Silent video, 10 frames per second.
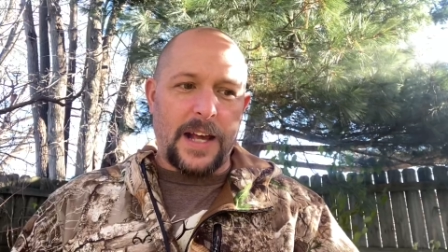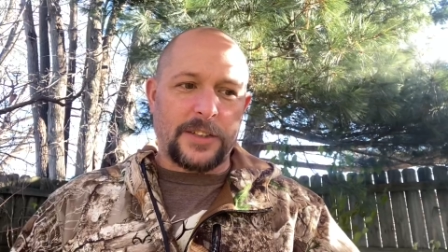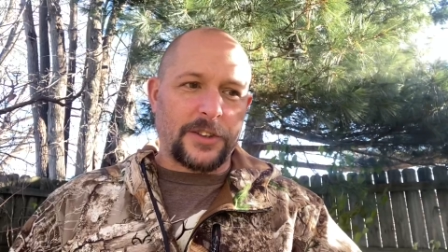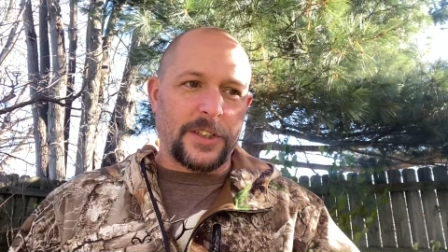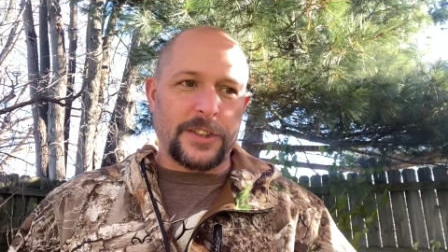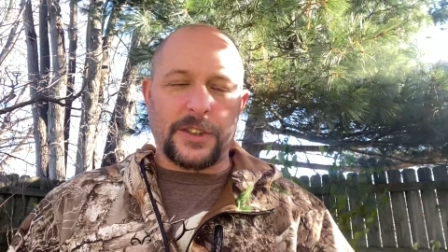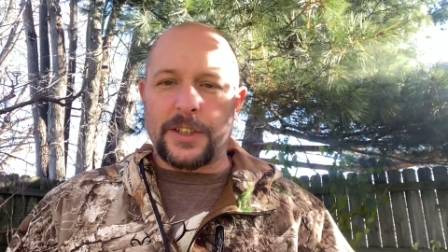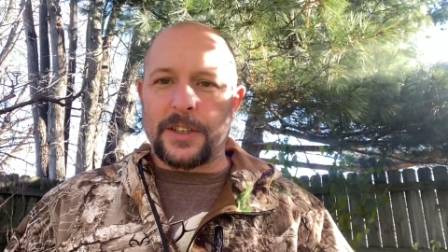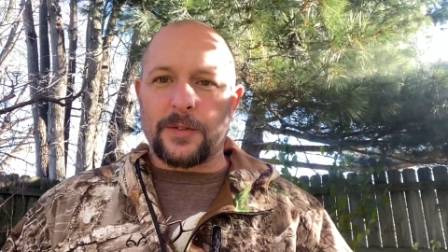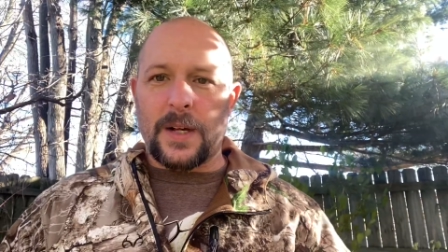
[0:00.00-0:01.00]
extra
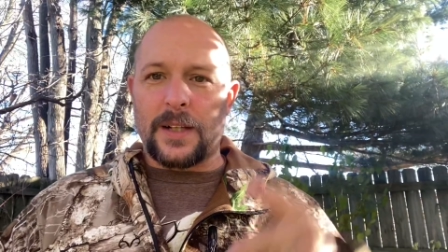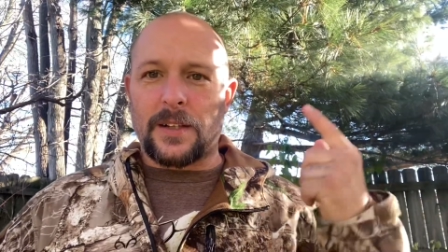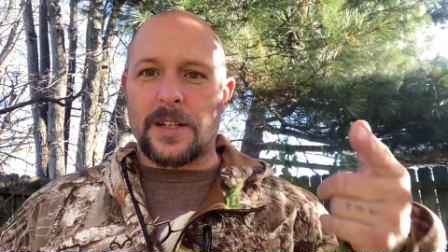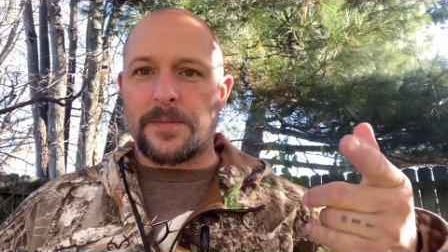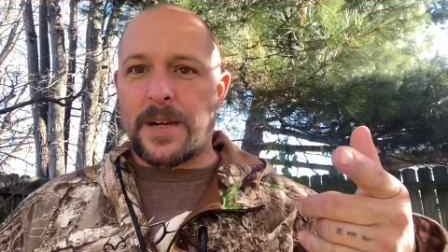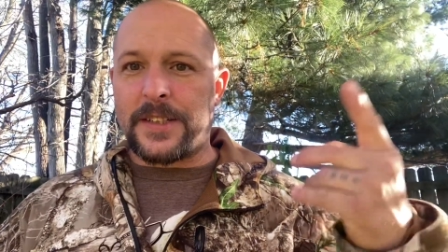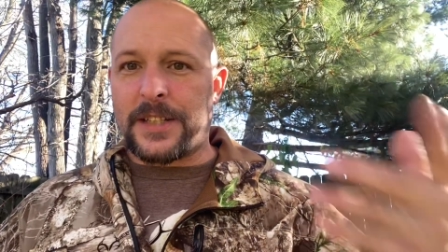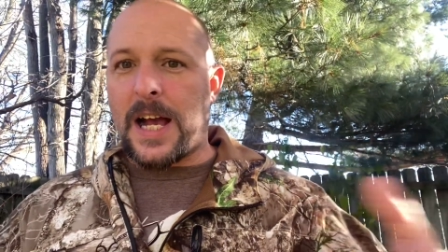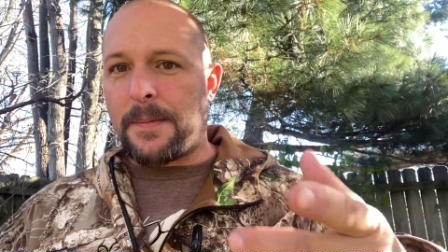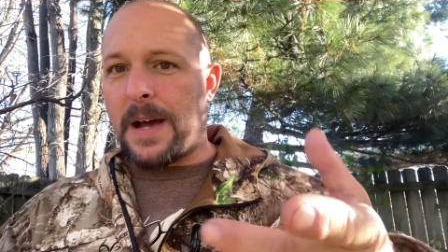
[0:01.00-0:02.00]
insurance. Well, I lost my job.